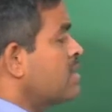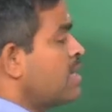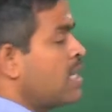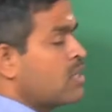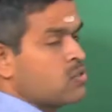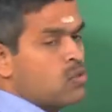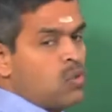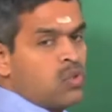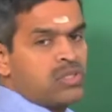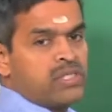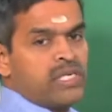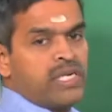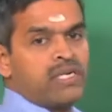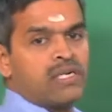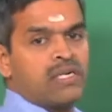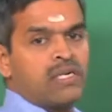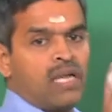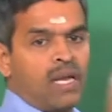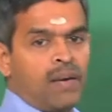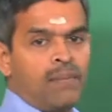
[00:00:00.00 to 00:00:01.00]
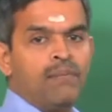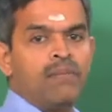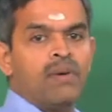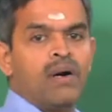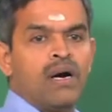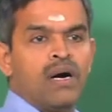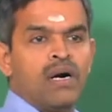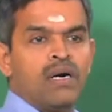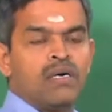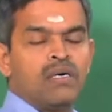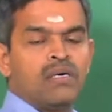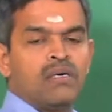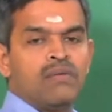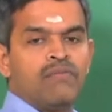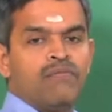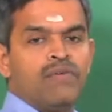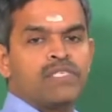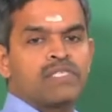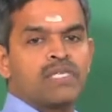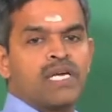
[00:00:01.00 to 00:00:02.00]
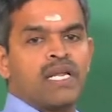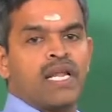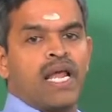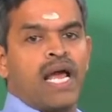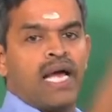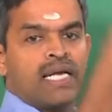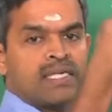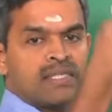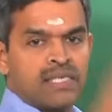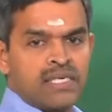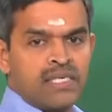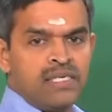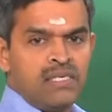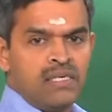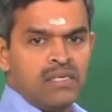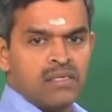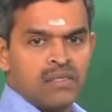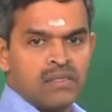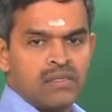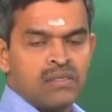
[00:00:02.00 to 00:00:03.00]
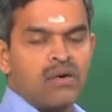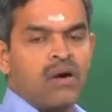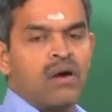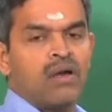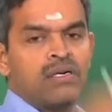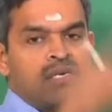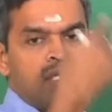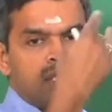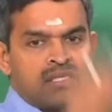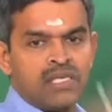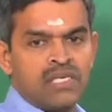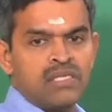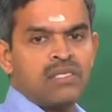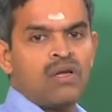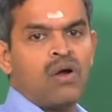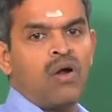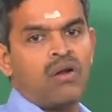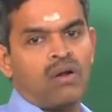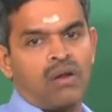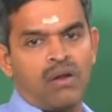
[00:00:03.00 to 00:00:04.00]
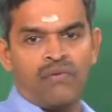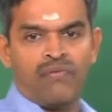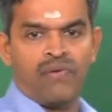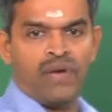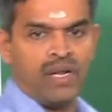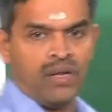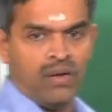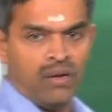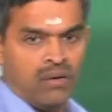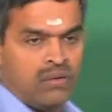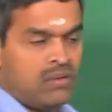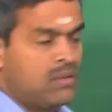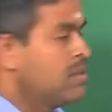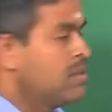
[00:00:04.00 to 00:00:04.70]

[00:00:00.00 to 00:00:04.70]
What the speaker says: an associate number which can ascend or descend the order of failure.